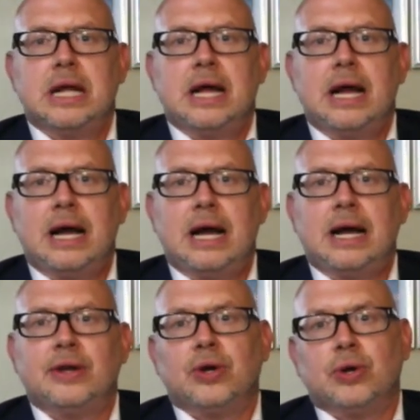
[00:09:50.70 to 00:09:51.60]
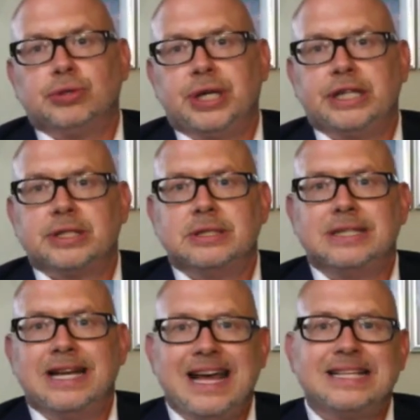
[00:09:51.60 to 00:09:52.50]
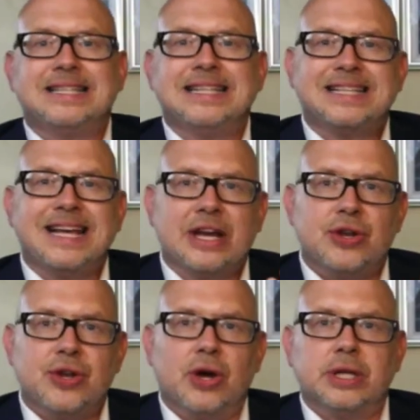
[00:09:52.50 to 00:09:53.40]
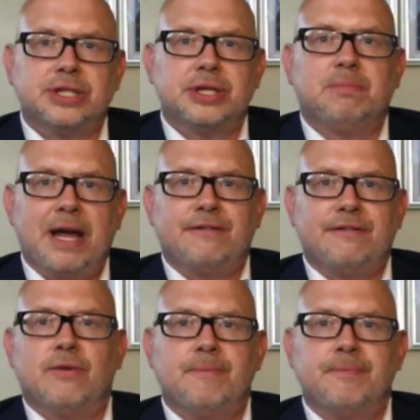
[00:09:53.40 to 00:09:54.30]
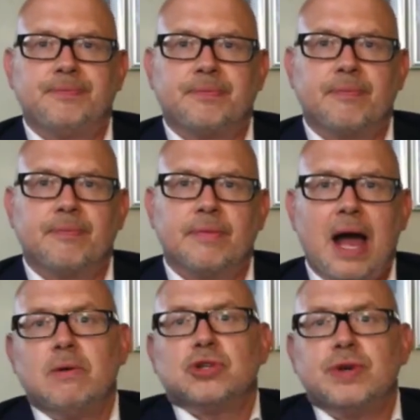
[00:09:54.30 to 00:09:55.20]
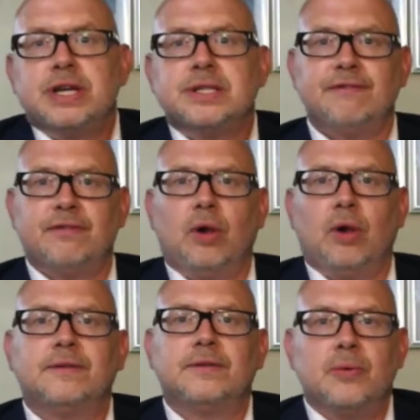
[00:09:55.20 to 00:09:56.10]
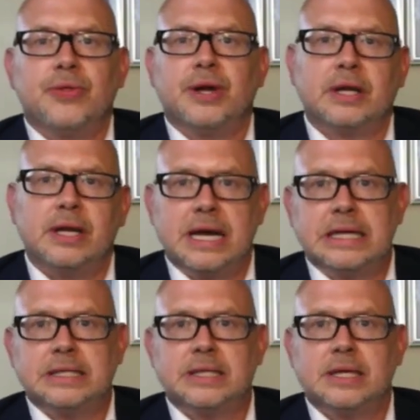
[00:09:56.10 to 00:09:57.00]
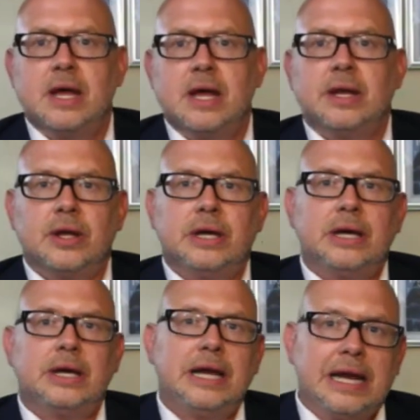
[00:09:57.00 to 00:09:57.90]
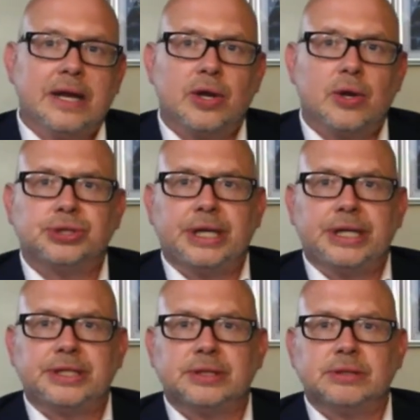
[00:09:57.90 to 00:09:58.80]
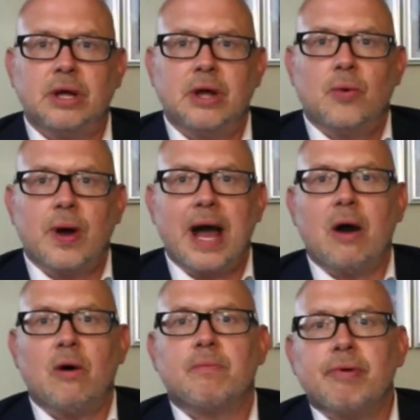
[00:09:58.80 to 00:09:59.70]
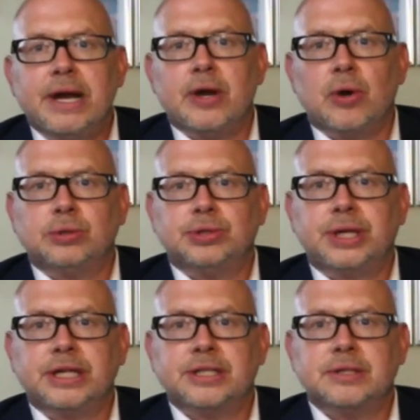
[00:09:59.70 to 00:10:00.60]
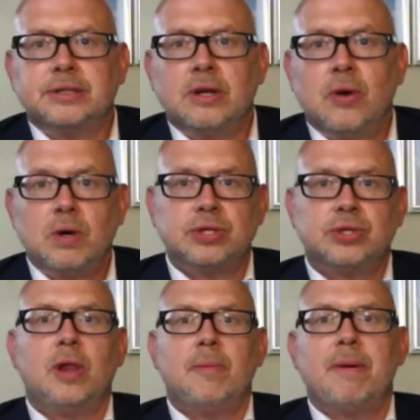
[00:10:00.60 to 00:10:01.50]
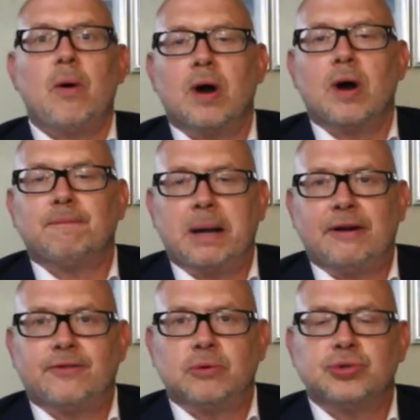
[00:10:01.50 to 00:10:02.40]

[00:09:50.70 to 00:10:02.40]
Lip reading: negotiation is the technology platform. I was recently involved with a client in a negotiation where our pre-negotiation was all about what platform to